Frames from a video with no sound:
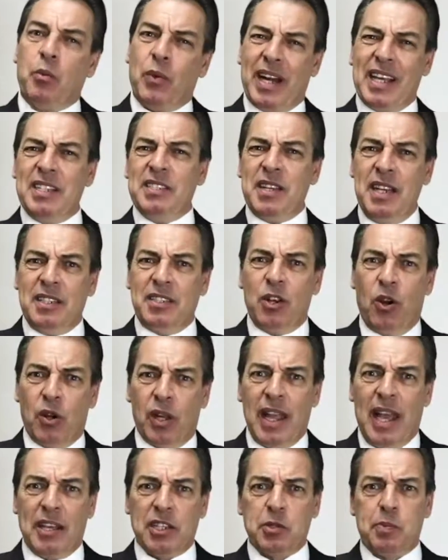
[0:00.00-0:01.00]
And when I say
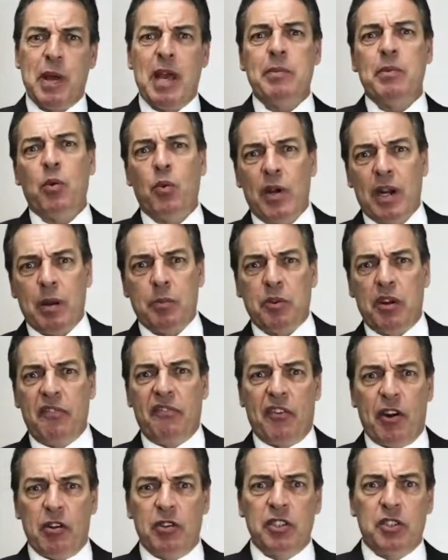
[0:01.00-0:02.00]
total house payment, what I'm
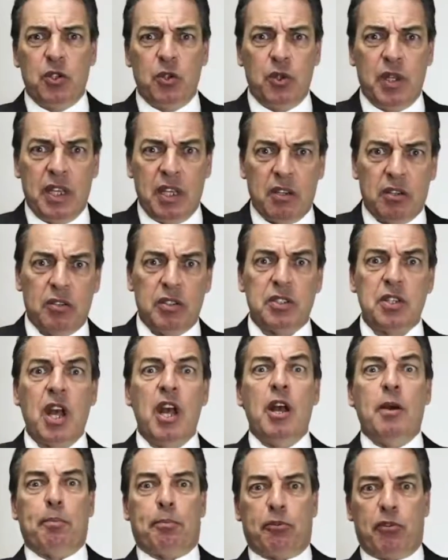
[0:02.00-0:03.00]
referring to here is
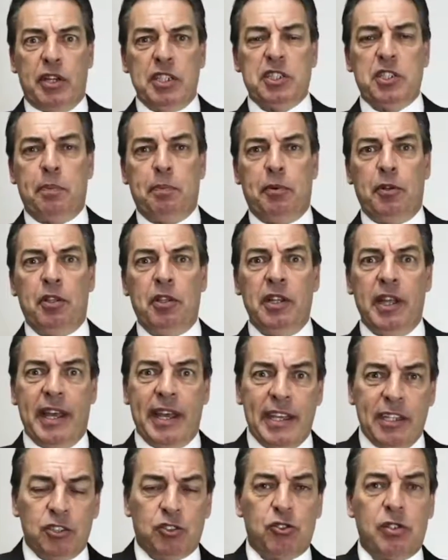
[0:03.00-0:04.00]

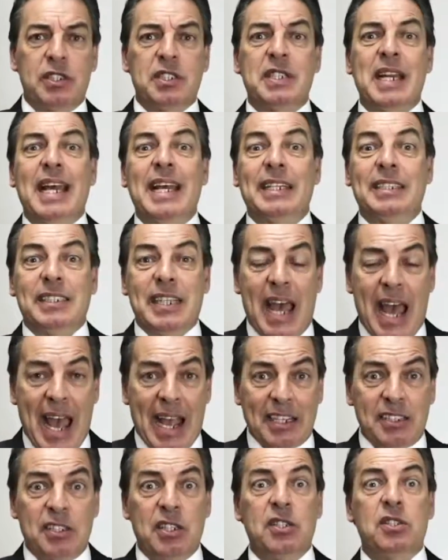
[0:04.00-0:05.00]
principal, interest,
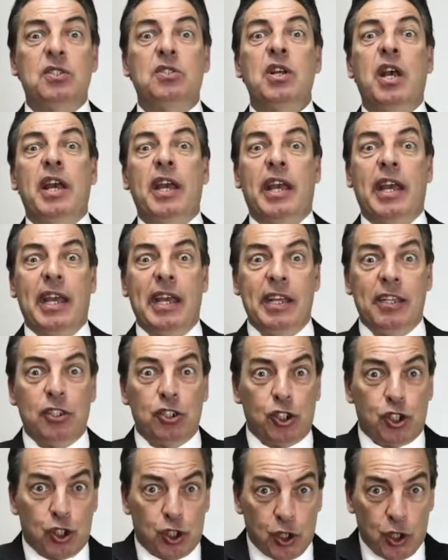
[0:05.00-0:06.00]
taxes,
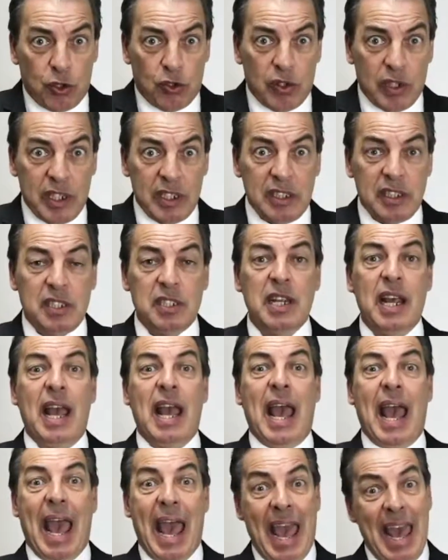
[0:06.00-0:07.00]
insurance,
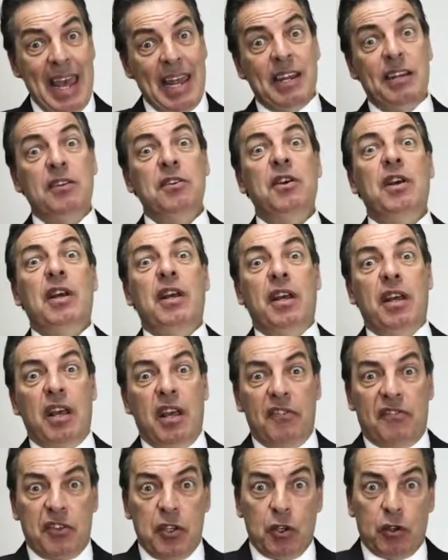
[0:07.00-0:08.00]
and
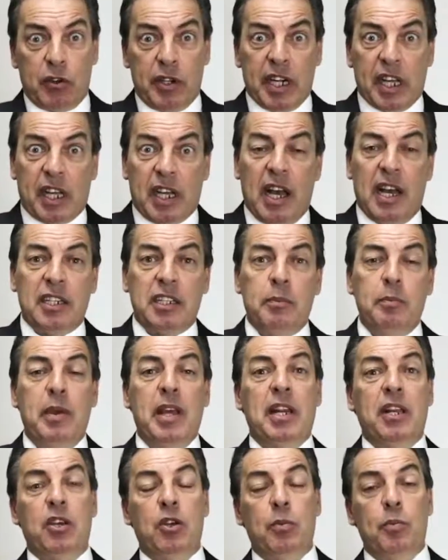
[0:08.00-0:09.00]
if you're in a
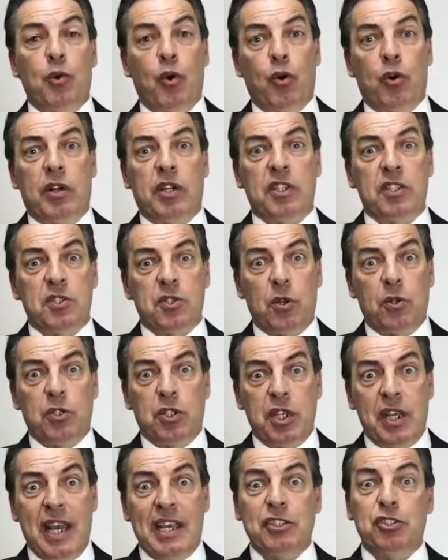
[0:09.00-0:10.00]
condominium or an
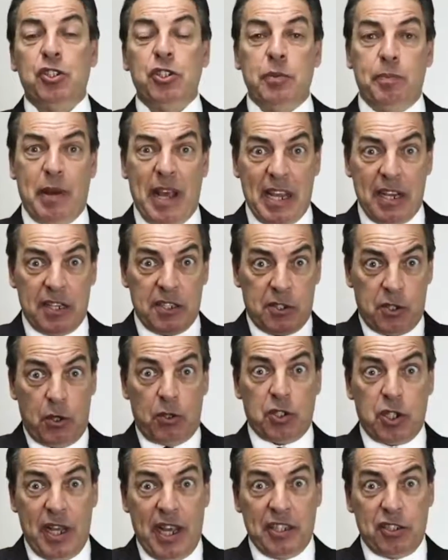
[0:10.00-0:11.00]
association, you pay an
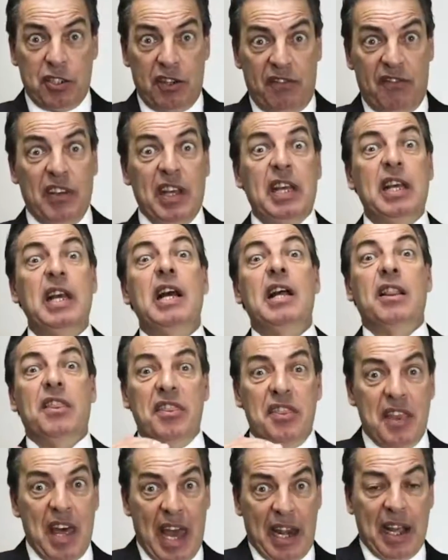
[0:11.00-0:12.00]
association fee,
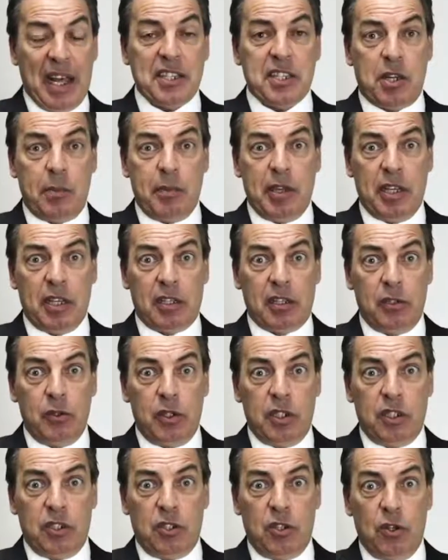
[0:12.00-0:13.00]
that has to be
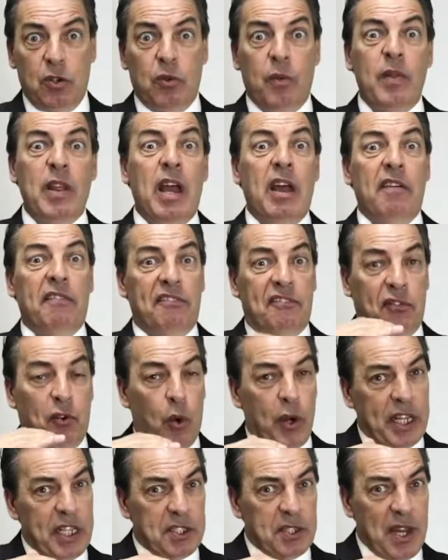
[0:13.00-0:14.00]
included too.
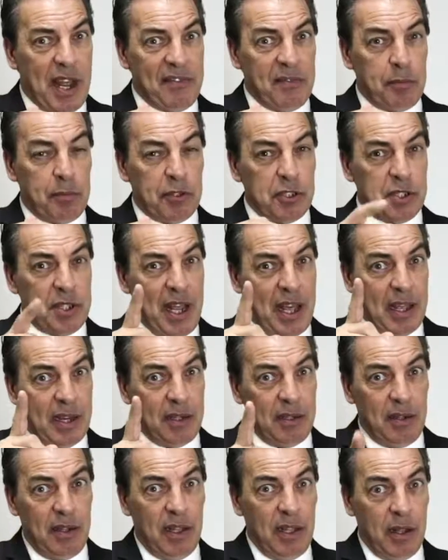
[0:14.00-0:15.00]
forty-seven
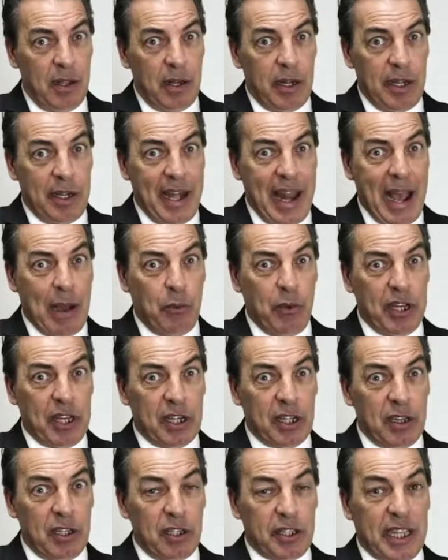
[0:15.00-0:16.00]
percent, now we're
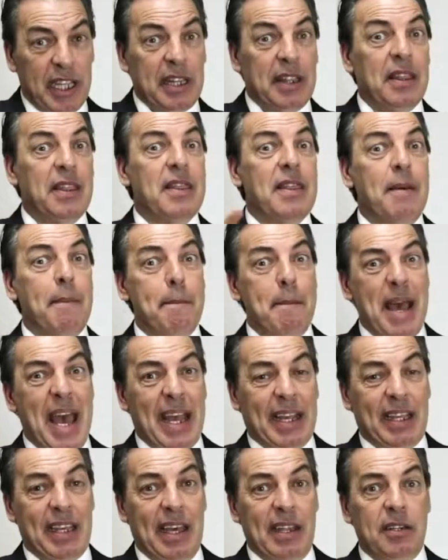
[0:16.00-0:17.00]
going to look at the
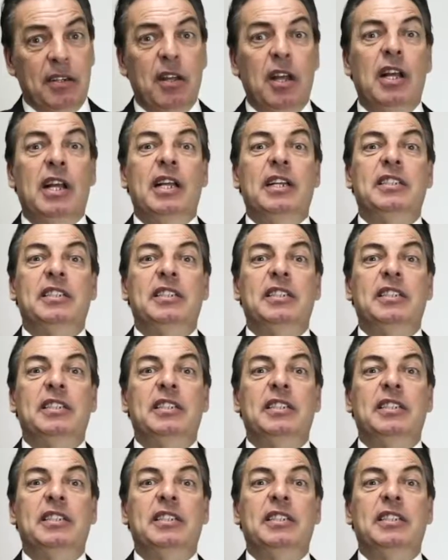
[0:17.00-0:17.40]
back end.